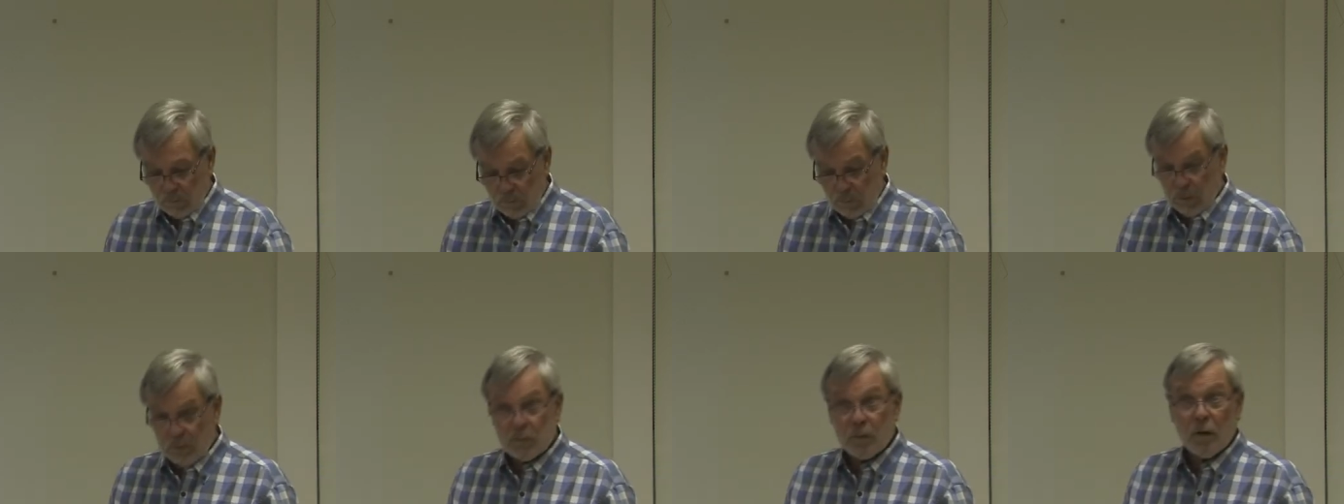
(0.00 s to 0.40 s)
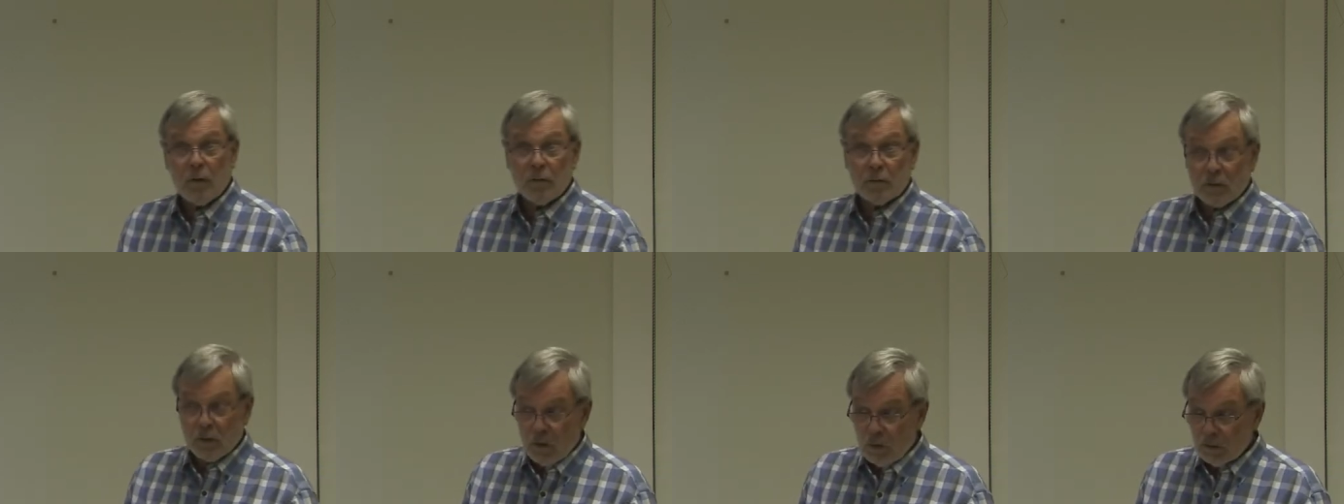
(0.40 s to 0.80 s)
was
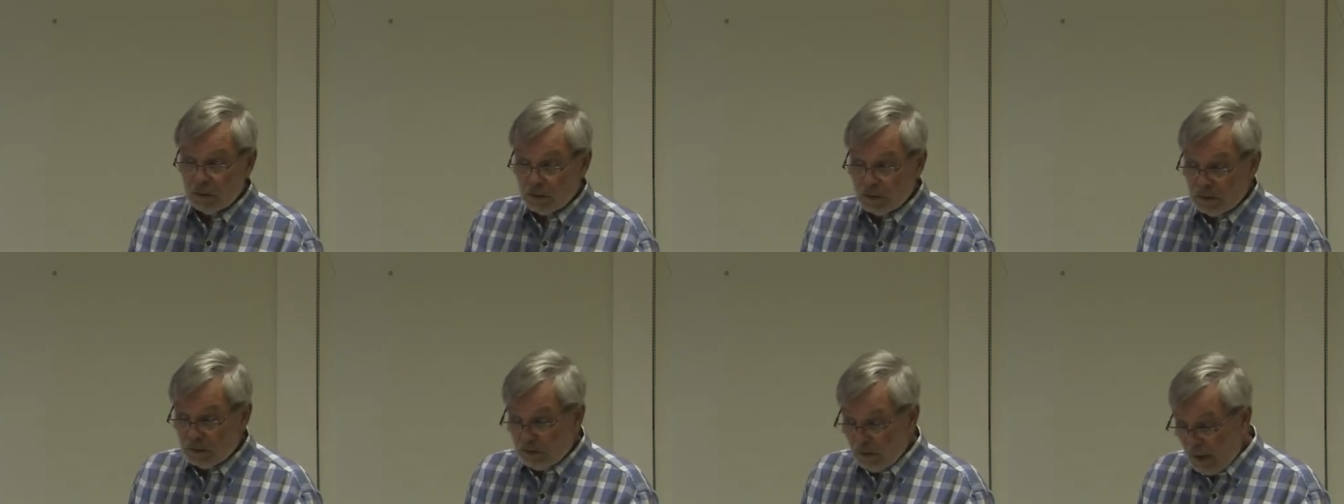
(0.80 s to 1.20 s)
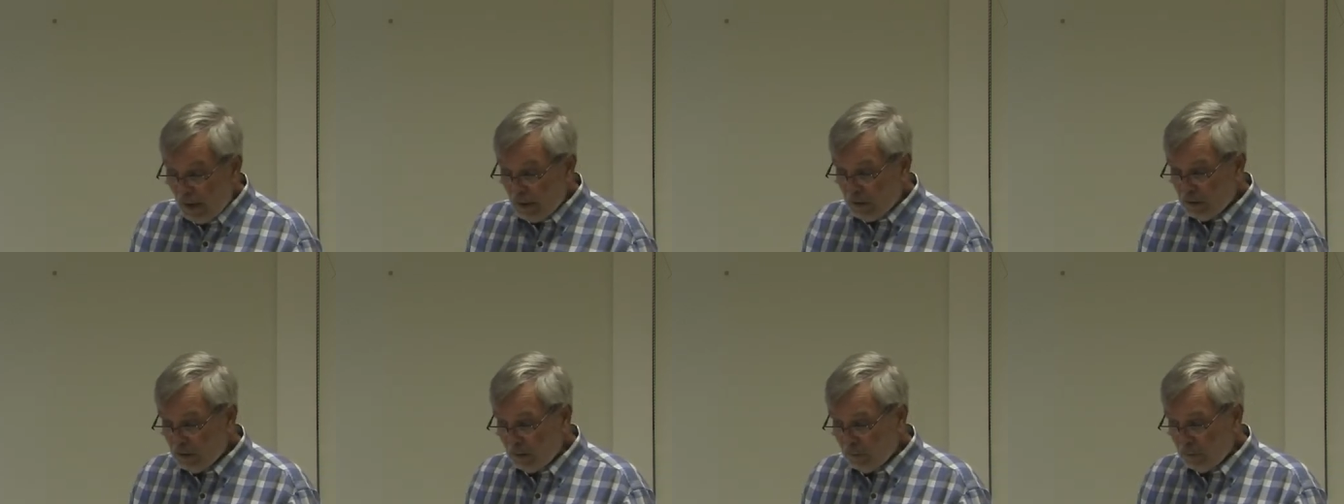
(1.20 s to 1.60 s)
probably a gold
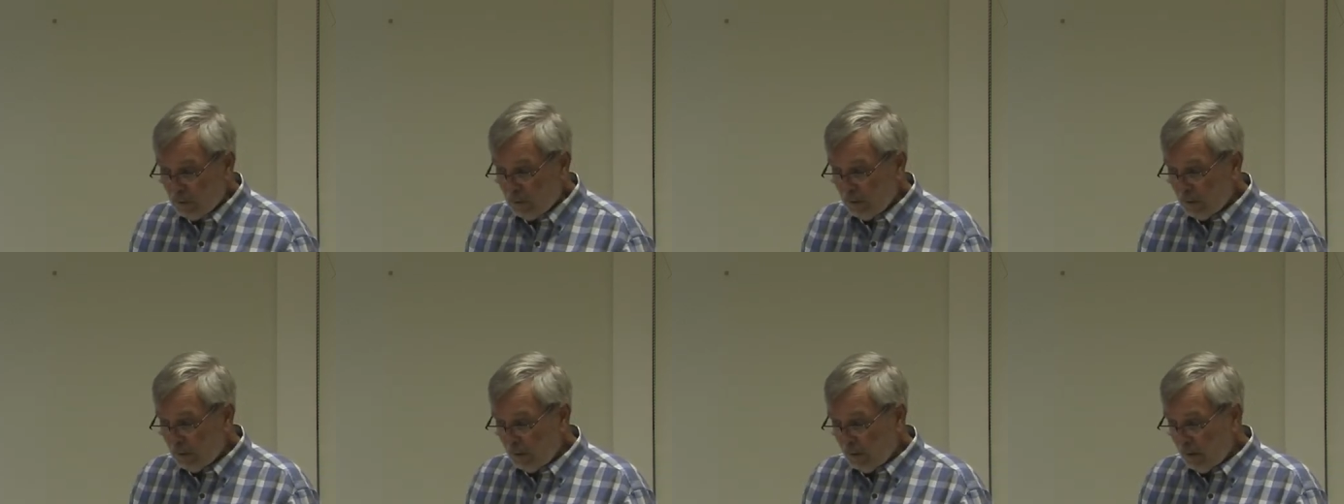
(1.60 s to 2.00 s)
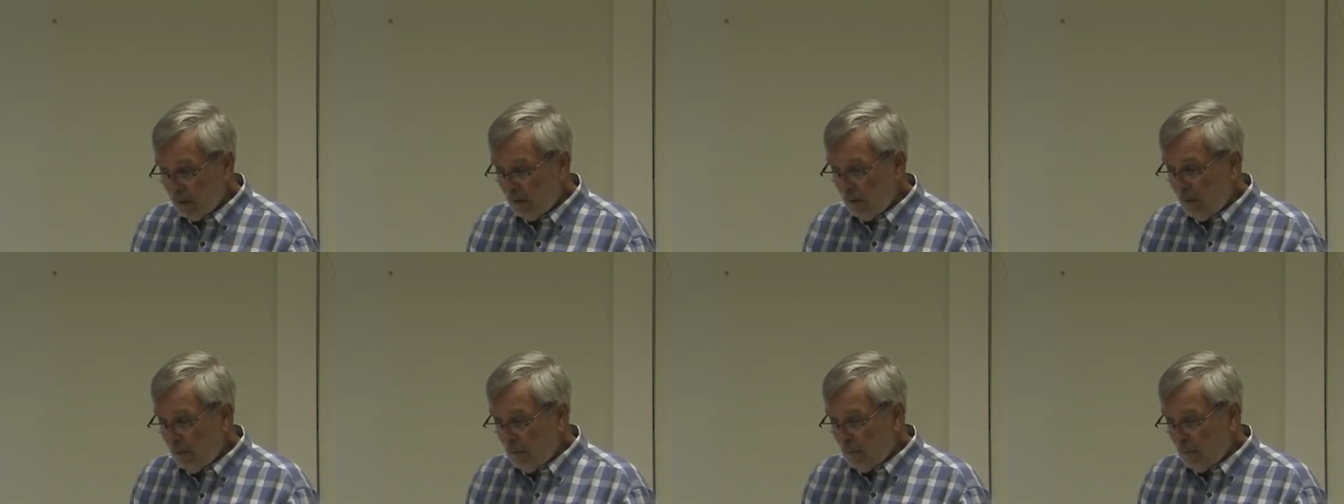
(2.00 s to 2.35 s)
extraction mill there,